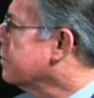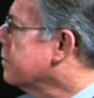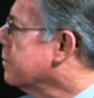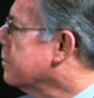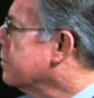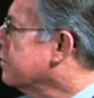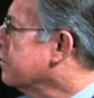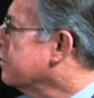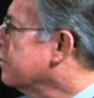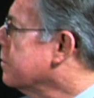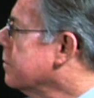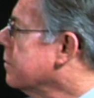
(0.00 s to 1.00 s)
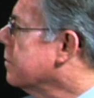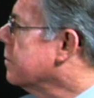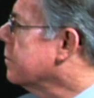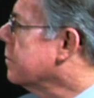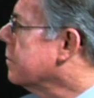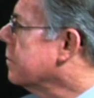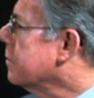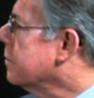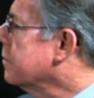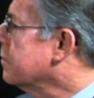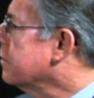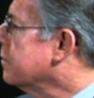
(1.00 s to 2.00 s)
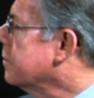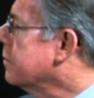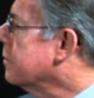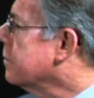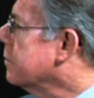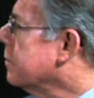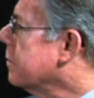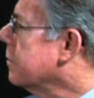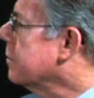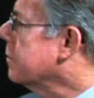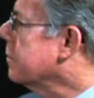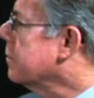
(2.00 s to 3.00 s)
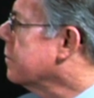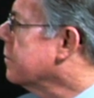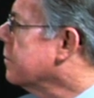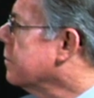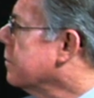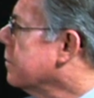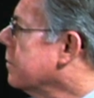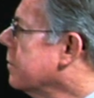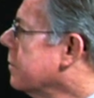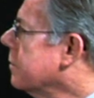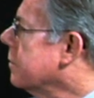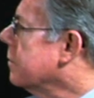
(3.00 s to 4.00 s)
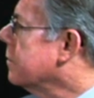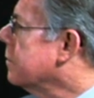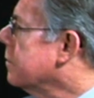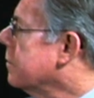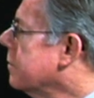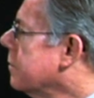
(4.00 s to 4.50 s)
This person isn't speaking.